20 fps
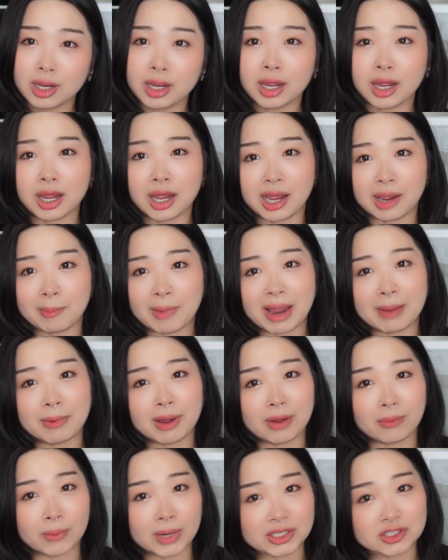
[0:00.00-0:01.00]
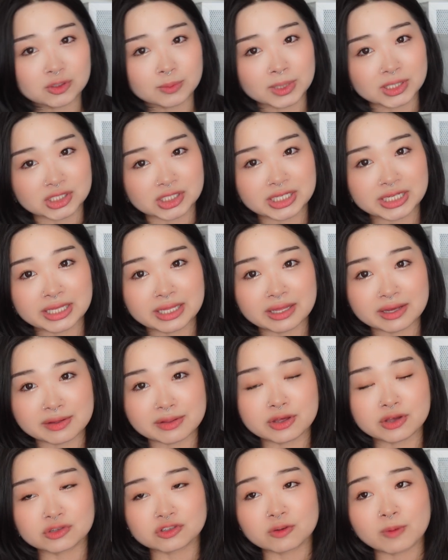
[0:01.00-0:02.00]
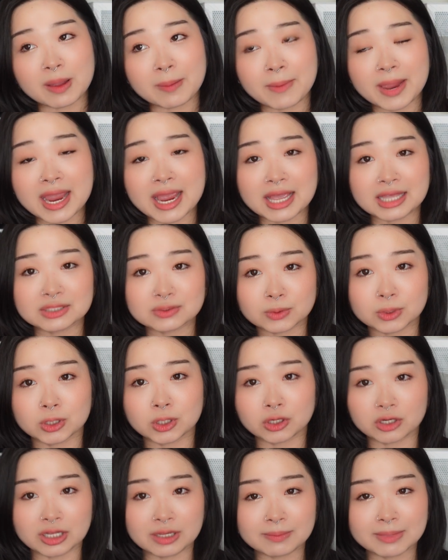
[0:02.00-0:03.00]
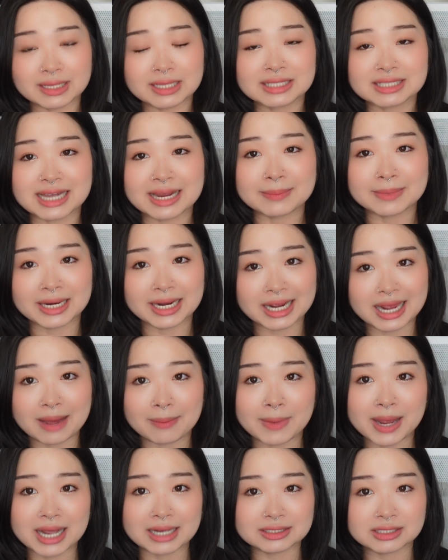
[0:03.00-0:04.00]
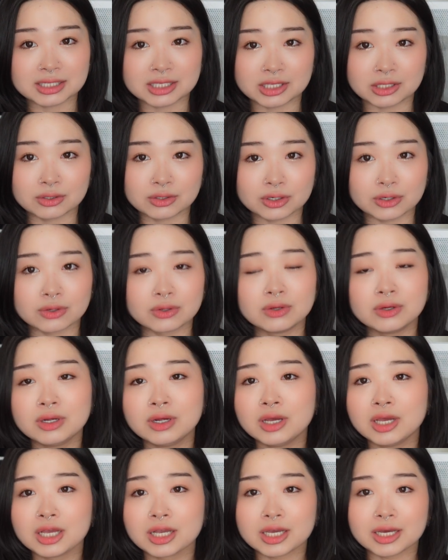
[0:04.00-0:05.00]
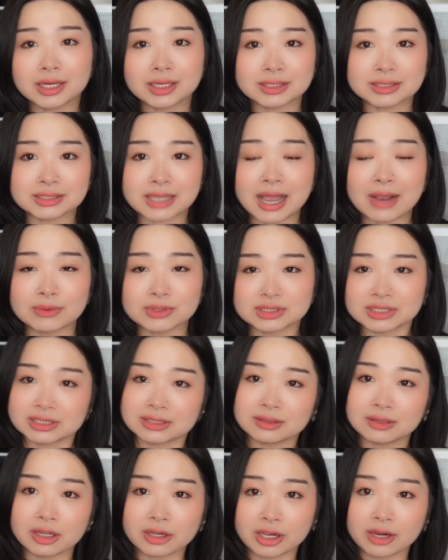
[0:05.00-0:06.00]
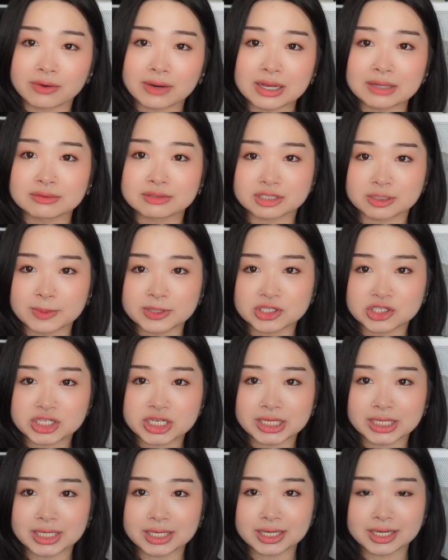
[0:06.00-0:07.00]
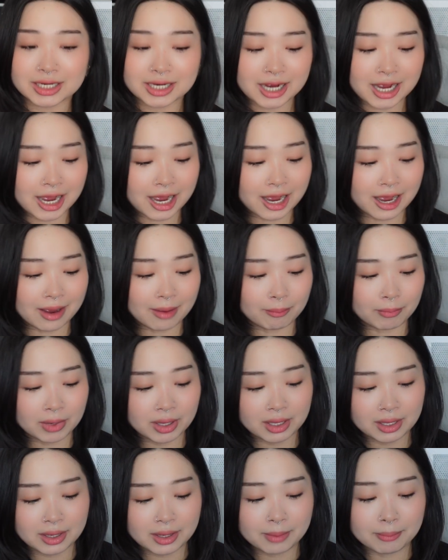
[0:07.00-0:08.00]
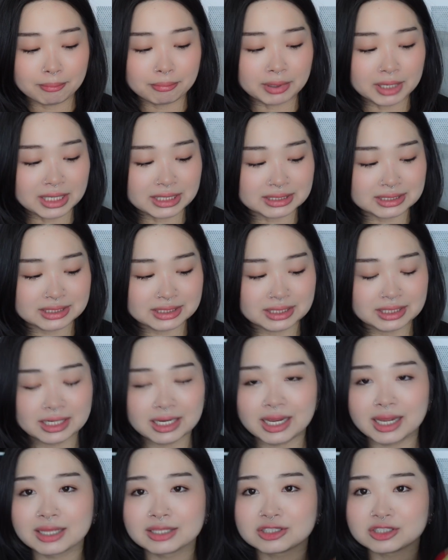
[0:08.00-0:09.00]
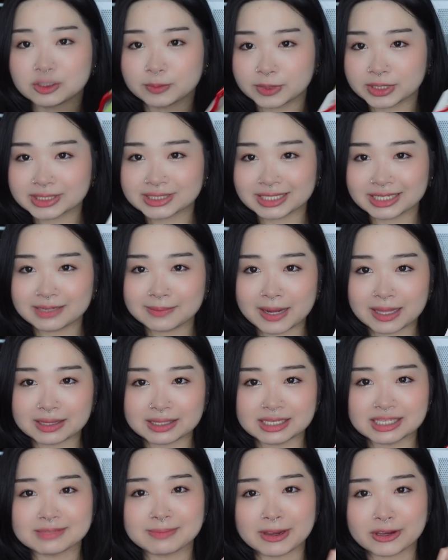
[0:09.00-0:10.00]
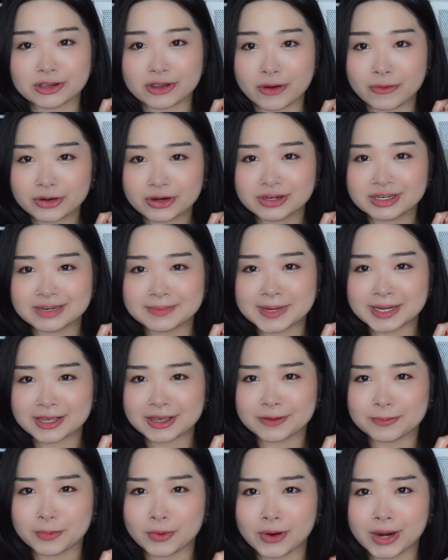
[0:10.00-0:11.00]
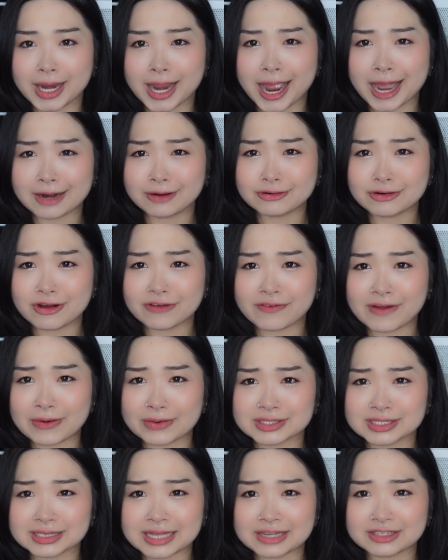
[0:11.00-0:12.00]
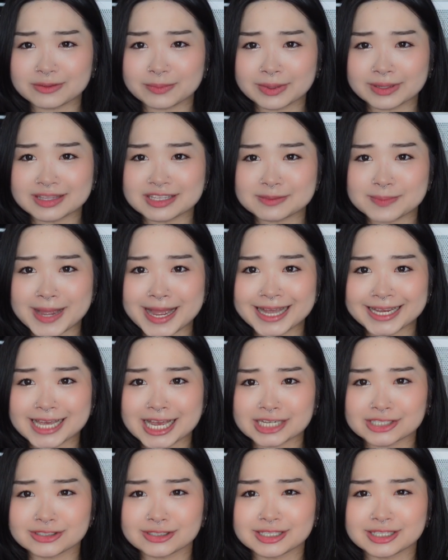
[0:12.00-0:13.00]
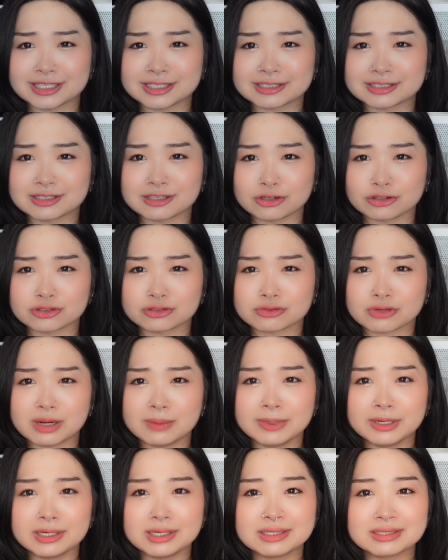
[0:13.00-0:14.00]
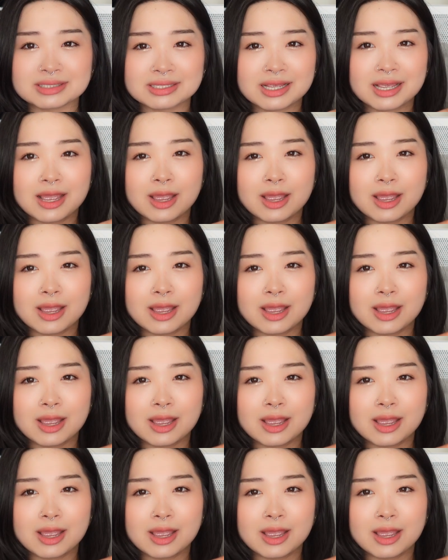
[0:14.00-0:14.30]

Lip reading: I bought way too much tea there though, so my hands were hurting by the time that I got back to Kyoto because I was looking around so much tea. But super excited about these. My coworker did make a good point. I don't know if I was allowed to bring these back actually because they're strawberries,